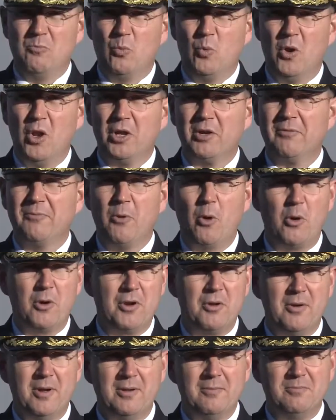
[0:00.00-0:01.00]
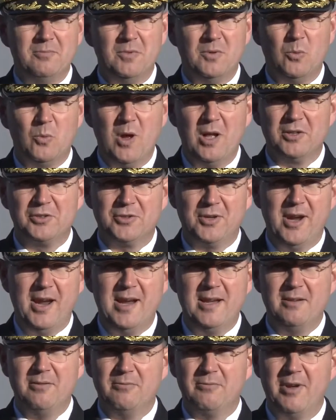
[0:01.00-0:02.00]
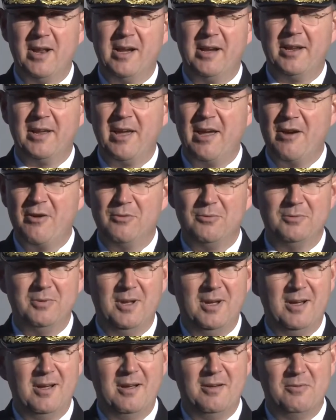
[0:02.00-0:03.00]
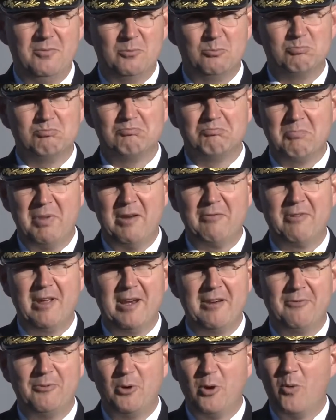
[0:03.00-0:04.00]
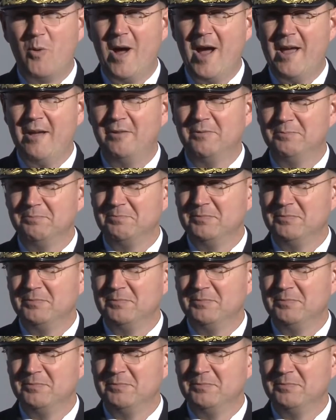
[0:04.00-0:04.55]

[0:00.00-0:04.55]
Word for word: We're looking forward to it. Well trained, ready to go. Uh, been ready for a while.